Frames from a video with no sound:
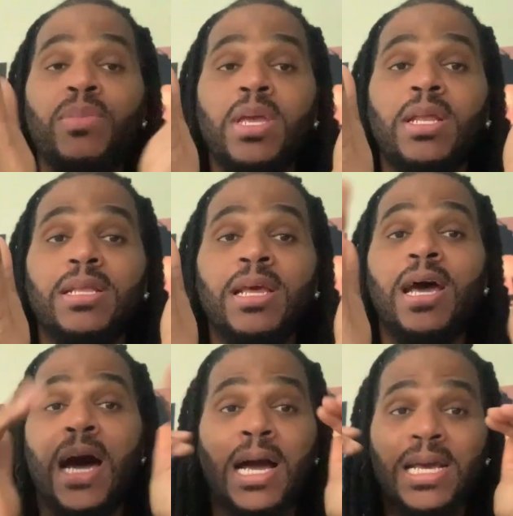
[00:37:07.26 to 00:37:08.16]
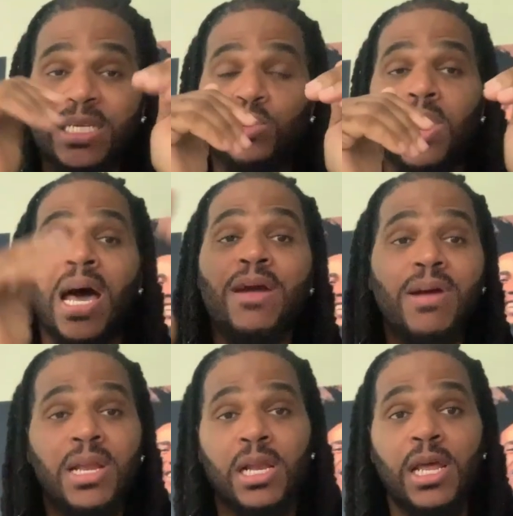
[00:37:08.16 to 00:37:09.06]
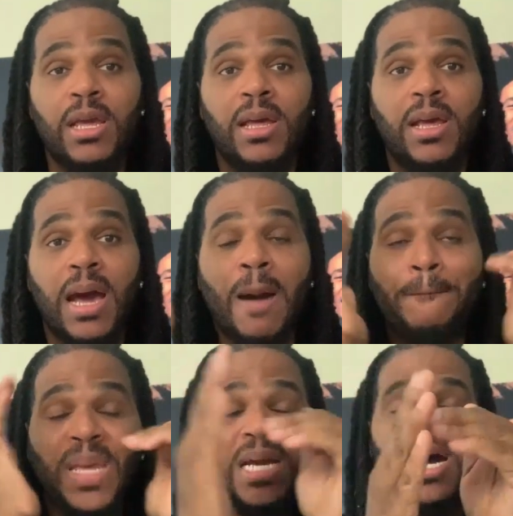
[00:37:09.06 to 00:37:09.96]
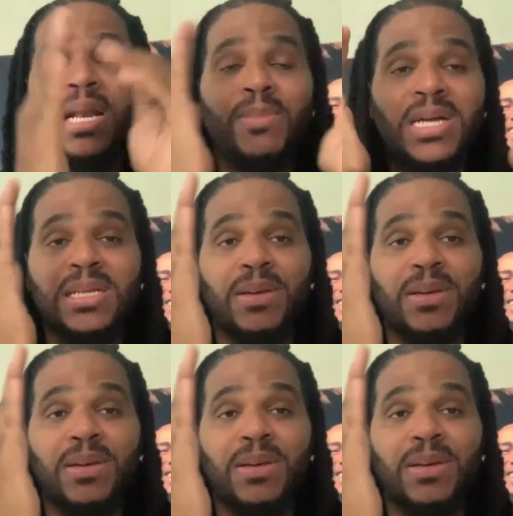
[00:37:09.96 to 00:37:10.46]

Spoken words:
don't mean it. And guess what? Ironically, a big card them